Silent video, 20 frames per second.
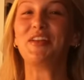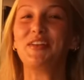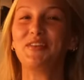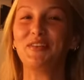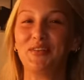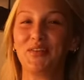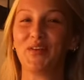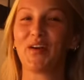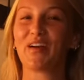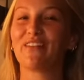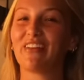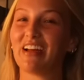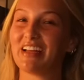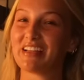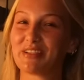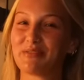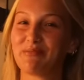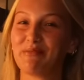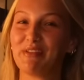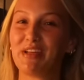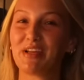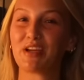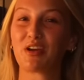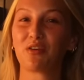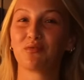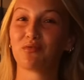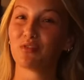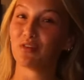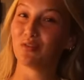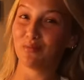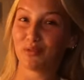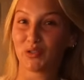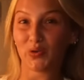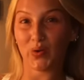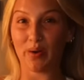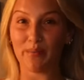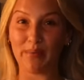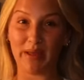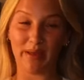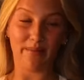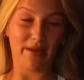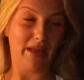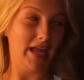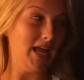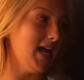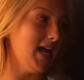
New York Fashion Week room tour, baby.